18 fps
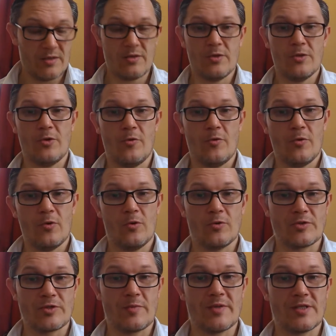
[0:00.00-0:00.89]
who
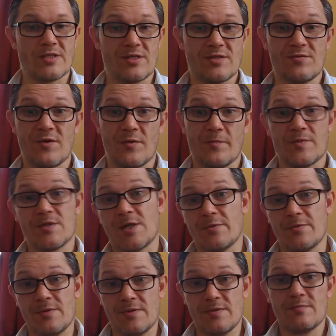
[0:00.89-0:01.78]
also appears in this film.
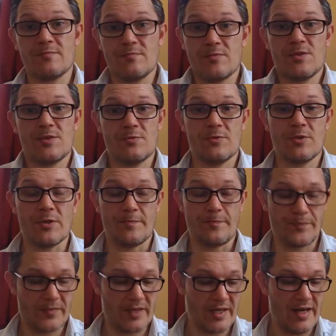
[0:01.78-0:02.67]
So it's all good.
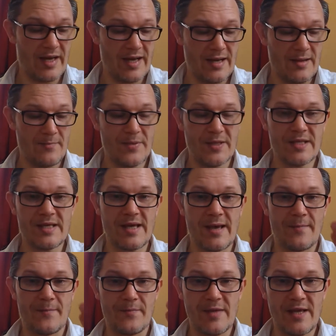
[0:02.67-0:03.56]
But
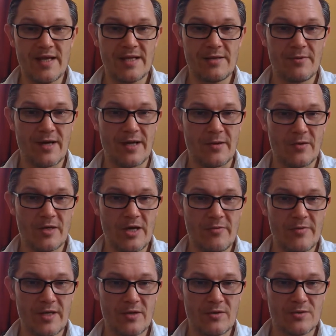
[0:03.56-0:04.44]
yeah, anyway,
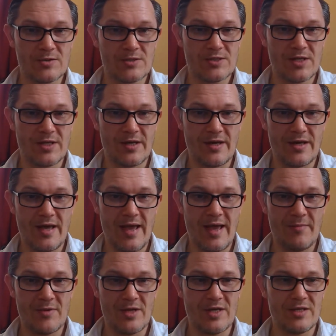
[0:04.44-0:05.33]
going on to
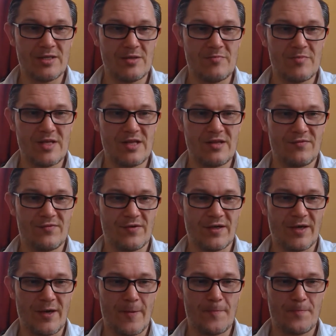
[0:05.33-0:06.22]
Emmet and the
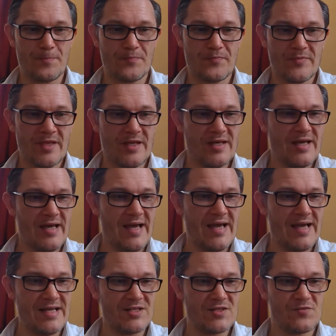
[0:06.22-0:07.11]
minifigure.
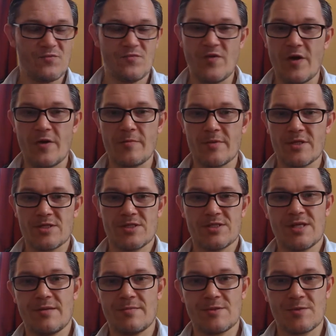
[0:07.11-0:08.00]
It's very much the
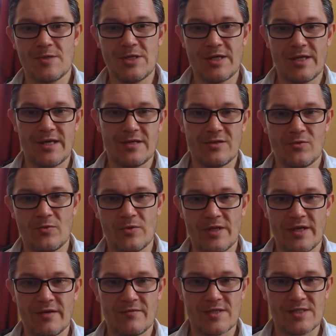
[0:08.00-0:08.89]
same as what you get in all
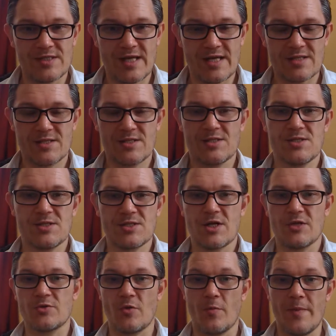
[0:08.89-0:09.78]
the other sets. Let's just
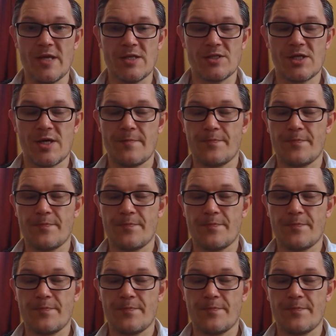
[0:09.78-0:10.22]
go to a picture